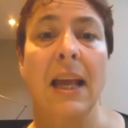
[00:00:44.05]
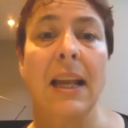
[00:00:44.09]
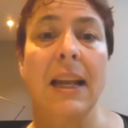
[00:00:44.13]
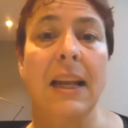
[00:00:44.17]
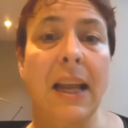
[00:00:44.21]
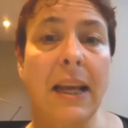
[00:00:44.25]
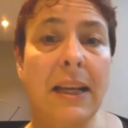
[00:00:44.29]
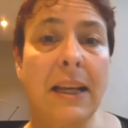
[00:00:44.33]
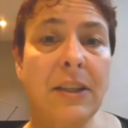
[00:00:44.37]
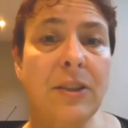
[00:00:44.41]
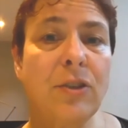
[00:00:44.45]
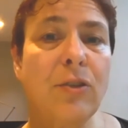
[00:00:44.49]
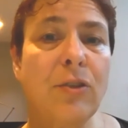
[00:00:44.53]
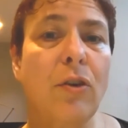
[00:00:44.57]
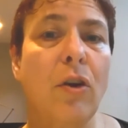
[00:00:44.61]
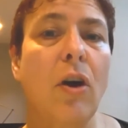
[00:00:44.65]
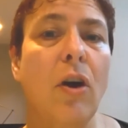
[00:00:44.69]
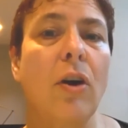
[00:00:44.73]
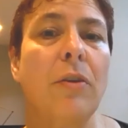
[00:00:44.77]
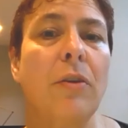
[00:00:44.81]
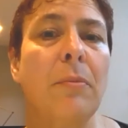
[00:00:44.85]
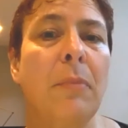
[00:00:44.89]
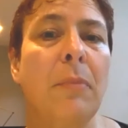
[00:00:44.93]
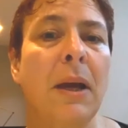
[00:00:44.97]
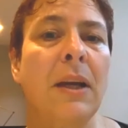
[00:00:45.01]
Later
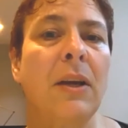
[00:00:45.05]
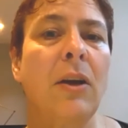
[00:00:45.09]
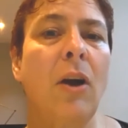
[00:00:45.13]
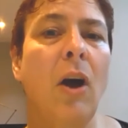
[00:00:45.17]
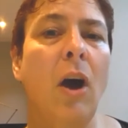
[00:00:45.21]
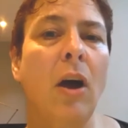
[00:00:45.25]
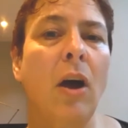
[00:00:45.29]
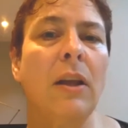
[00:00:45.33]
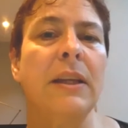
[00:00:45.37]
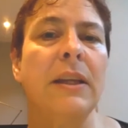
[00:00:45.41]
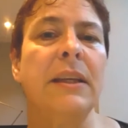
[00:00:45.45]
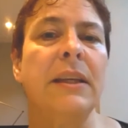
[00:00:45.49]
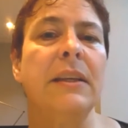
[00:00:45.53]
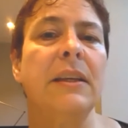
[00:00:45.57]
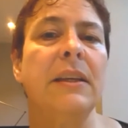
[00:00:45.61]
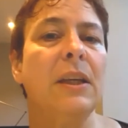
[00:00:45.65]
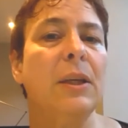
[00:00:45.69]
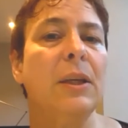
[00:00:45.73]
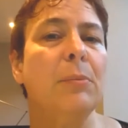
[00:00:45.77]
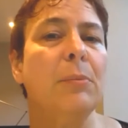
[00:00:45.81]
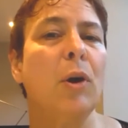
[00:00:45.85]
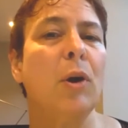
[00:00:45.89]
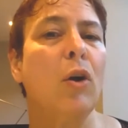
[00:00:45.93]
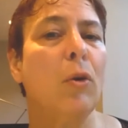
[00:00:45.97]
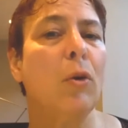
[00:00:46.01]
on, my colleague
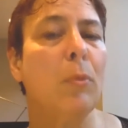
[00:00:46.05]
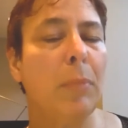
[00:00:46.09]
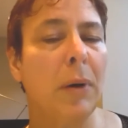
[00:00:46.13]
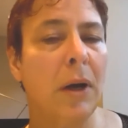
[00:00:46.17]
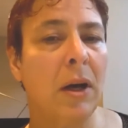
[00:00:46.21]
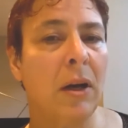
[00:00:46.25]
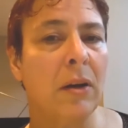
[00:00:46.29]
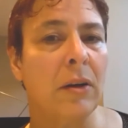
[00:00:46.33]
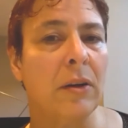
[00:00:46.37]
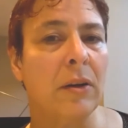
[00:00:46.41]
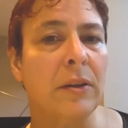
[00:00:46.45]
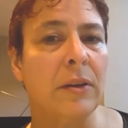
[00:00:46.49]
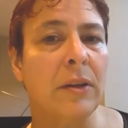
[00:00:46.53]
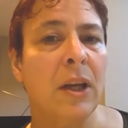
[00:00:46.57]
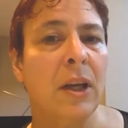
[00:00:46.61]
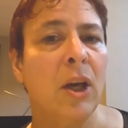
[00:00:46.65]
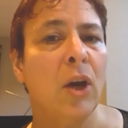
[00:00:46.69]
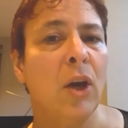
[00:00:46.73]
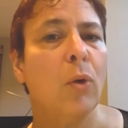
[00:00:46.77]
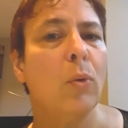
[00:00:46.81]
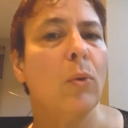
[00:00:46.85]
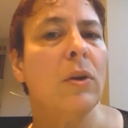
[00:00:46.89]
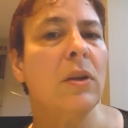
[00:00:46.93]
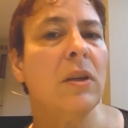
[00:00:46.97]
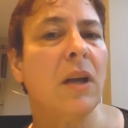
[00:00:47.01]
Emma O'Byrne
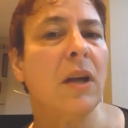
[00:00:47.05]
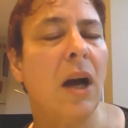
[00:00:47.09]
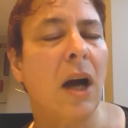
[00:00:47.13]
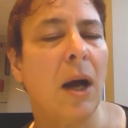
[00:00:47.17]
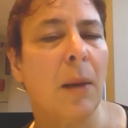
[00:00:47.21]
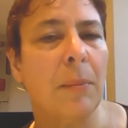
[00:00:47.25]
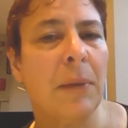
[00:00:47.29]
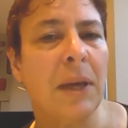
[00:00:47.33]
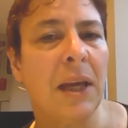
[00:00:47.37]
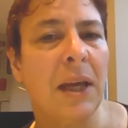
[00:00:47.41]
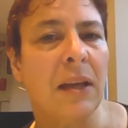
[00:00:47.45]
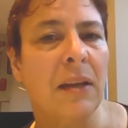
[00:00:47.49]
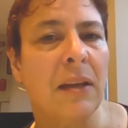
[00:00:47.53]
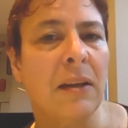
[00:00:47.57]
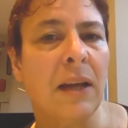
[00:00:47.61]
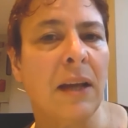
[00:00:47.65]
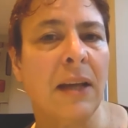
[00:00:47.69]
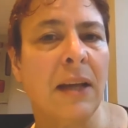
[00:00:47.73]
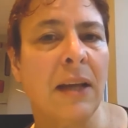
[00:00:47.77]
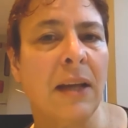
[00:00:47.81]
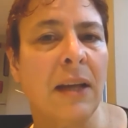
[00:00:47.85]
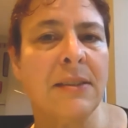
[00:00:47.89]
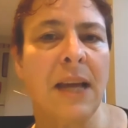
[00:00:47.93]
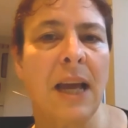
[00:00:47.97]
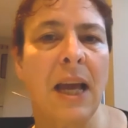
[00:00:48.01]
will come in
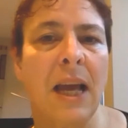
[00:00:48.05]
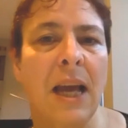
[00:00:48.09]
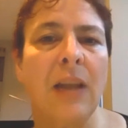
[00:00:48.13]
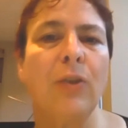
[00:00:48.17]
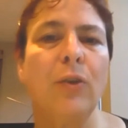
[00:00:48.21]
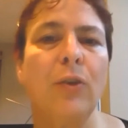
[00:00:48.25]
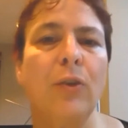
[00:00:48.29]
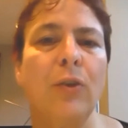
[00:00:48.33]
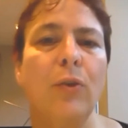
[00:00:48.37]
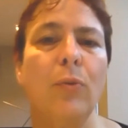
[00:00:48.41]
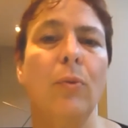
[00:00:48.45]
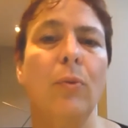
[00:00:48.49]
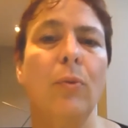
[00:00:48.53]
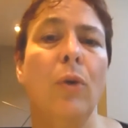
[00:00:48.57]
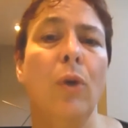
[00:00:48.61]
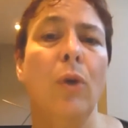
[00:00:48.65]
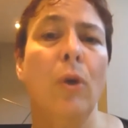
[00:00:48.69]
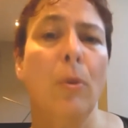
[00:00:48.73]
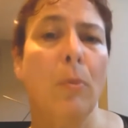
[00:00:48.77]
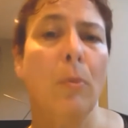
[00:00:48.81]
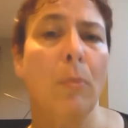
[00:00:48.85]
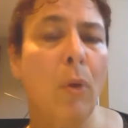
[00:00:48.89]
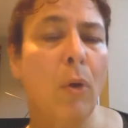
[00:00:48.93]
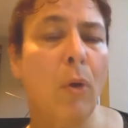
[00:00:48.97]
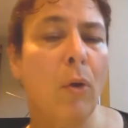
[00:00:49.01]
and tell you
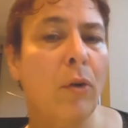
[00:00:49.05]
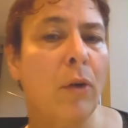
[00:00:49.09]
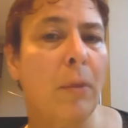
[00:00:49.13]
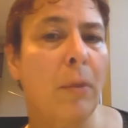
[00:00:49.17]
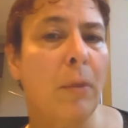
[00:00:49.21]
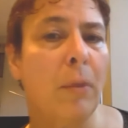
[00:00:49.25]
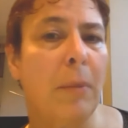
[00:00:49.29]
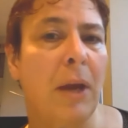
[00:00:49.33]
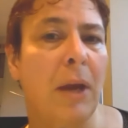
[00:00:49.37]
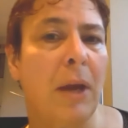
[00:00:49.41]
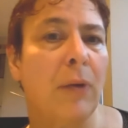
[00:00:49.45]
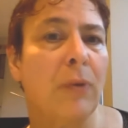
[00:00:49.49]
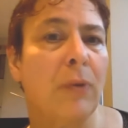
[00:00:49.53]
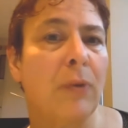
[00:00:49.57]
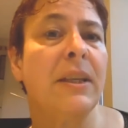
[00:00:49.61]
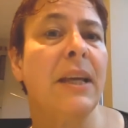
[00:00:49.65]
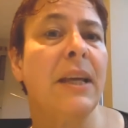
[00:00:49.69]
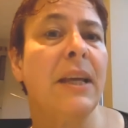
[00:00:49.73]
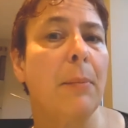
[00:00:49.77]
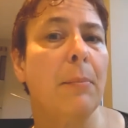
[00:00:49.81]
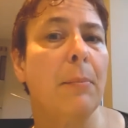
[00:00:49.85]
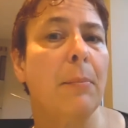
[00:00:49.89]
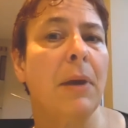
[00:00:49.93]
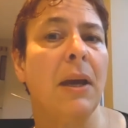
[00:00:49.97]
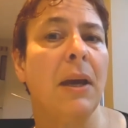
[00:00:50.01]
more about
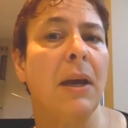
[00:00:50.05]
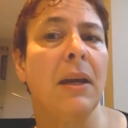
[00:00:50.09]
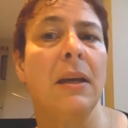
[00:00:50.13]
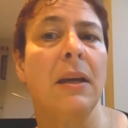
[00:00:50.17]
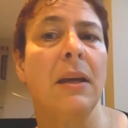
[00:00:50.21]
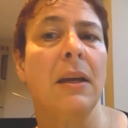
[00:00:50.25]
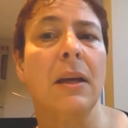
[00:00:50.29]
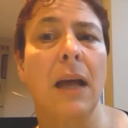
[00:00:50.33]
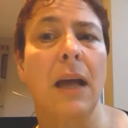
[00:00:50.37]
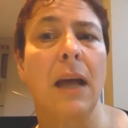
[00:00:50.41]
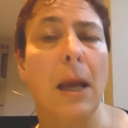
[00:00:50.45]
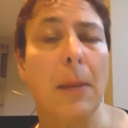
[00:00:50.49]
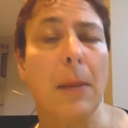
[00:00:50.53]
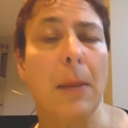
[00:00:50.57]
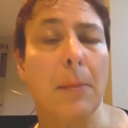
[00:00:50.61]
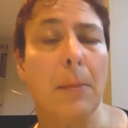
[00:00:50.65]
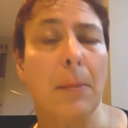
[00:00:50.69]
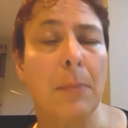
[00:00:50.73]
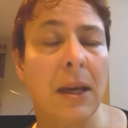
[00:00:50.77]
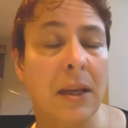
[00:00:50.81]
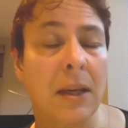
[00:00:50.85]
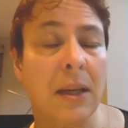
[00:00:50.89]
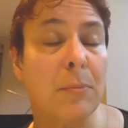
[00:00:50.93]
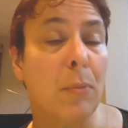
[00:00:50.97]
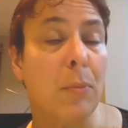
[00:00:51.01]
the
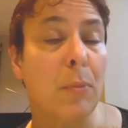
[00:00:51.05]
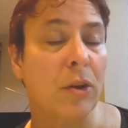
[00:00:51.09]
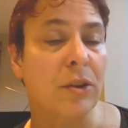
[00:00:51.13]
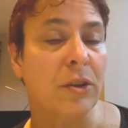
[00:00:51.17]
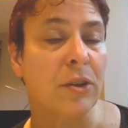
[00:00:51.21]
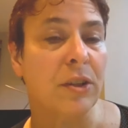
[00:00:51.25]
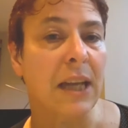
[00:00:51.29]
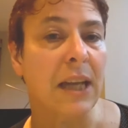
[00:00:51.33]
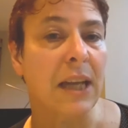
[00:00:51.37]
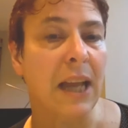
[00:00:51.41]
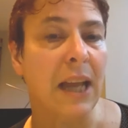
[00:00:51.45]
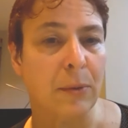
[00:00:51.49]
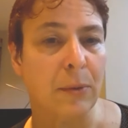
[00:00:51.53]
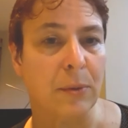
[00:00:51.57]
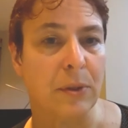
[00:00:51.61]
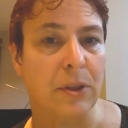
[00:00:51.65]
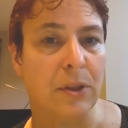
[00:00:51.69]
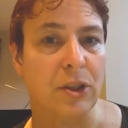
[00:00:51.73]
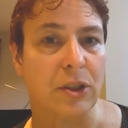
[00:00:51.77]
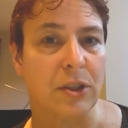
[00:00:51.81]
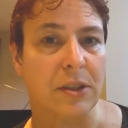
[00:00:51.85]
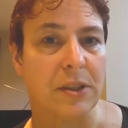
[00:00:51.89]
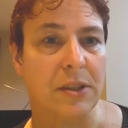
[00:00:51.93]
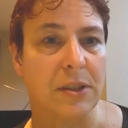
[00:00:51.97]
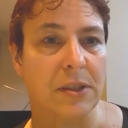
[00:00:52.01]
MA in Modern
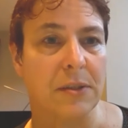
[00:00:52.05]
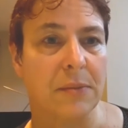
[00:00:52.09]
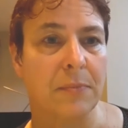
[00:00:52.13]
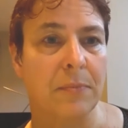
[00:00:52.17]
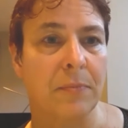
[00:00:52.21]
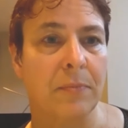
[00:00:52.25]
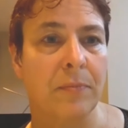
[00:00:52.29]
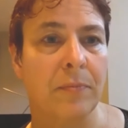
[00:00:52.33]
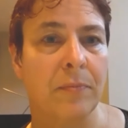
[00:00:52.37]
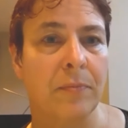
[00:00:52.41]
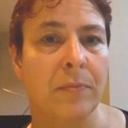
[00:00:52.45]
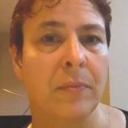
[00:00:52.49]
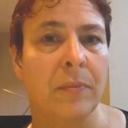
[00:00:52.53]
Languages.